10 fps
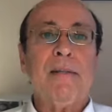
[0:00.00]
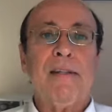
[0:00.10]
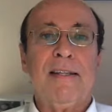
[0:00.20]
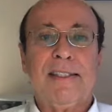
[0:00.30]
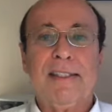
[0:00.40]

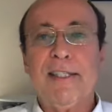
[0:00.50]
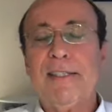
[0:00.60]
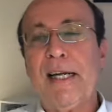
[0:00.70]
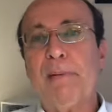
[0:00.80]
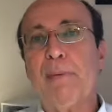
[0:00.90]
This is the
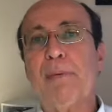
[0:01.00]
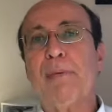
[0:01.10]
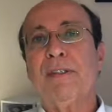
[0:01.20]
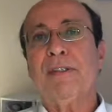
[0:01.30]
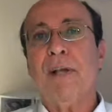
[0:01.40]
day we
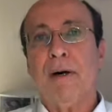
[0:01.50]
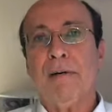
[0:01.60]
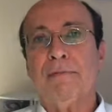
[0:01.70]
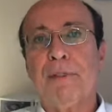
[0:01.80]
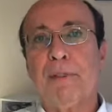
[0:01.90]

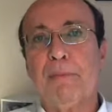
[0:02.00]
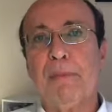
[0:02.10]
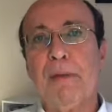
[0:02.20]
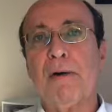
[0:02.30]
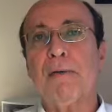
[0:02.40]
resolve to
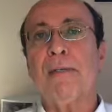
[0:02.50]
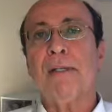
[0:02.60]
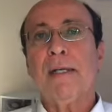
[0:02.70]
promote